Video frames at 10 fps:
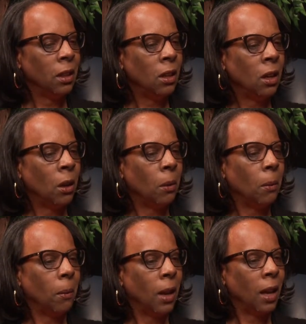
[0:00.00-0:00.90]
You know,
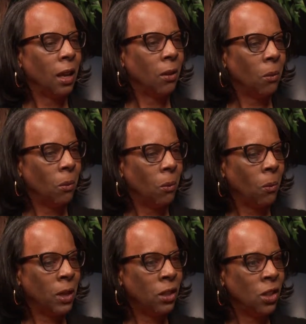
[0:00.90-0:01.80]

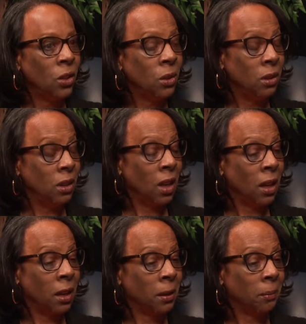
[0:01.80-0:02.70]
what do you
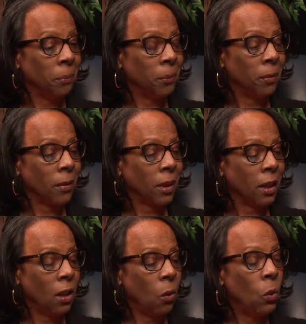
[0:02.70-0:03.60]
feel?
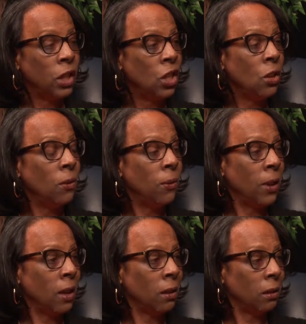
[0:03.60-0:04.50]
What do you
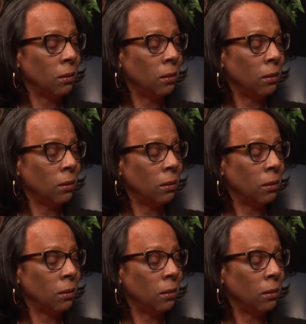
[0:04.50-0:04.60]
see?